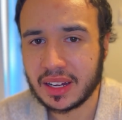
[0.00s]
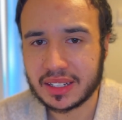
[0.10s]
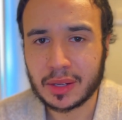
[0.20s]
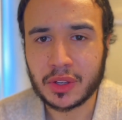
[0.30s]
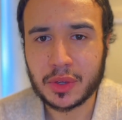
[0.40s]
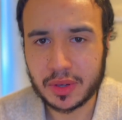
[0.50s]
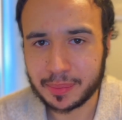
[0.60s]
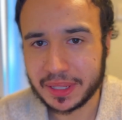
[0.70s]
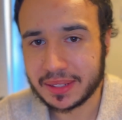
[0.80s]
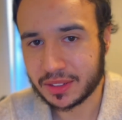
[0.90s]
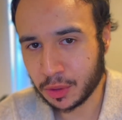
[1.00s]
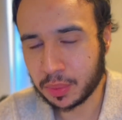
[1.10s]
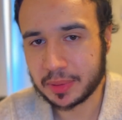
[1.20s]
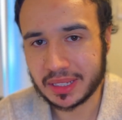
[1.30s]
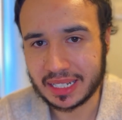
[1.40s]
Now the Europeans
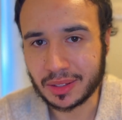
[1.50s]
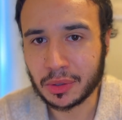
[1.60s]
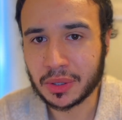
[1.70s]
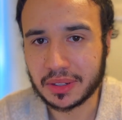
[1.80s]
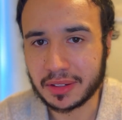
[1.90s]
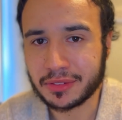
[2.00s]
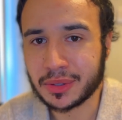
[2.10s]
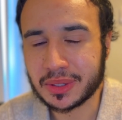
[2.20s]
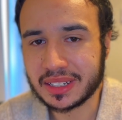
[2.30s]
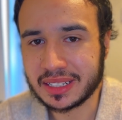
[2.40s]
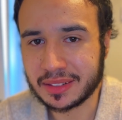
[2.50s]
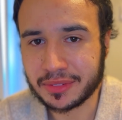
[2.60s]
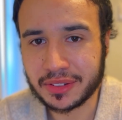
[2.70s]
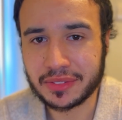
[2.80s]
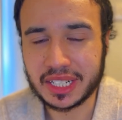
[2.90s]
opened that door in the 14 and
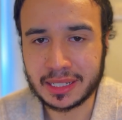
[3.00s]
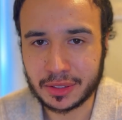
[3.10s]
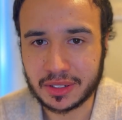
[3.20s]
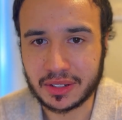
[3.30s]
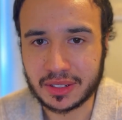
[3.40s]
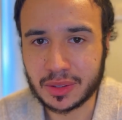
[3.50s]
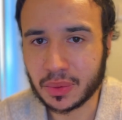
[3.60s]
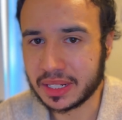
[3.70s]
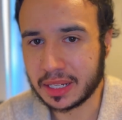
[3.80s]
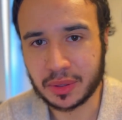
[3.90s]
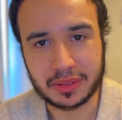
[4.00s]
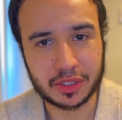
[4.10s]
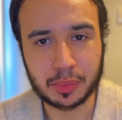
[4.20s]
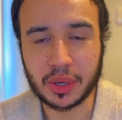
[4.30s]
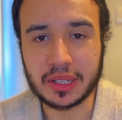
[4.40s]
1500s when they
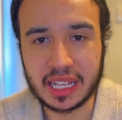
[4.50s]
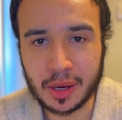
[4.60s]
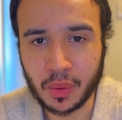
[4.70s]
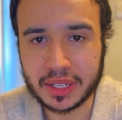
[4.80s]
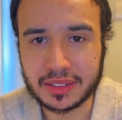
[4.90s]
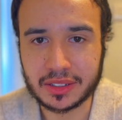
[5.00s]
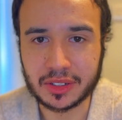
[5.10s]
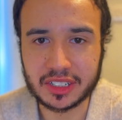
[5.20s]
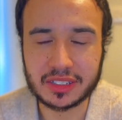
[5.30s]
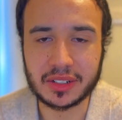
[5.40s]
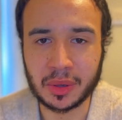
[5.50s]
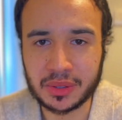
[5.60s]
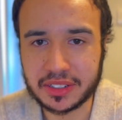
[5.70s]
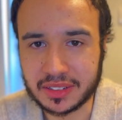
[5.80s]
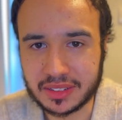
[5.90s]
spread their wings across the
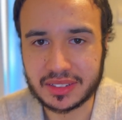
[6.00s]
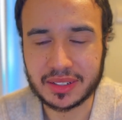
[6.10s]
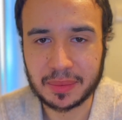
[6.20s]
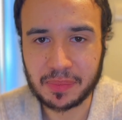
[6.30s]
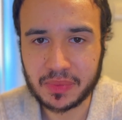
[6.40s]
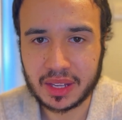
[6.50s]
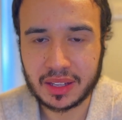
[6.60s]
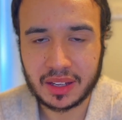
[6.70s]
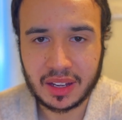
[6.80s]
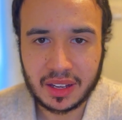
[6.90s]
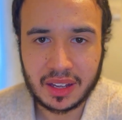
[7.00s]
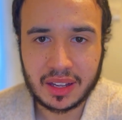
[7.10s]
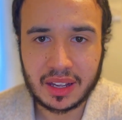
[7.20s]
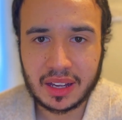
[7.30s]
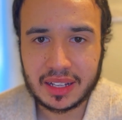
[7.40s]
oceans.
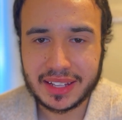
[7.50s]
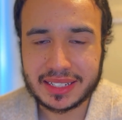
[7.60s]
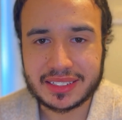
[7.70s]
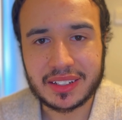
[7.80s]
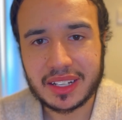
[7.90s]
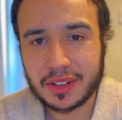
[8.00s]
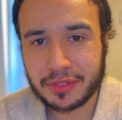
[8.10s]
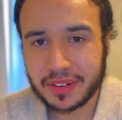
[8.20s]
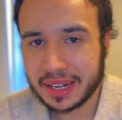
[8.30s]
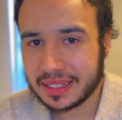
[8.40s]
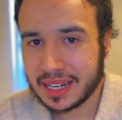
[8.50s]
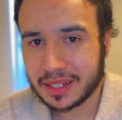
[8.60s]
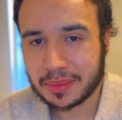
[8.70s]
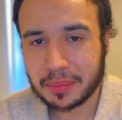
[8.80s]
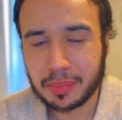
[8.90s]
They solidified
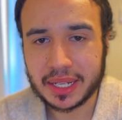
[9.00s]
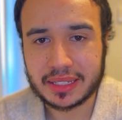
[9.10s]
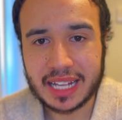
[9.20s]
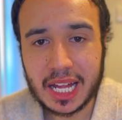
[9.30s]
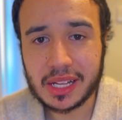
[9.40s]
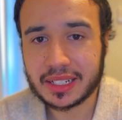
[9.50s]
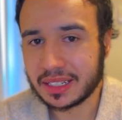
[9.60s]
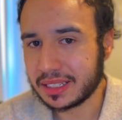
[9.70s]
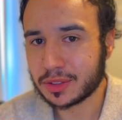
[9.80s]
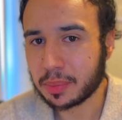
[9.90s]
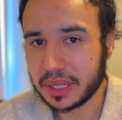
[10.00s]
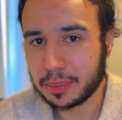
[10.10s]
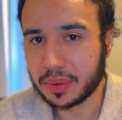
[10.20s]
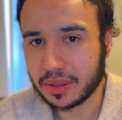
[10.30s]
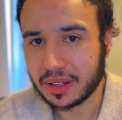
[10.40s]
that by telling these
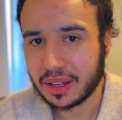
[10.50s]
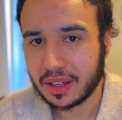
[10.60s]
people,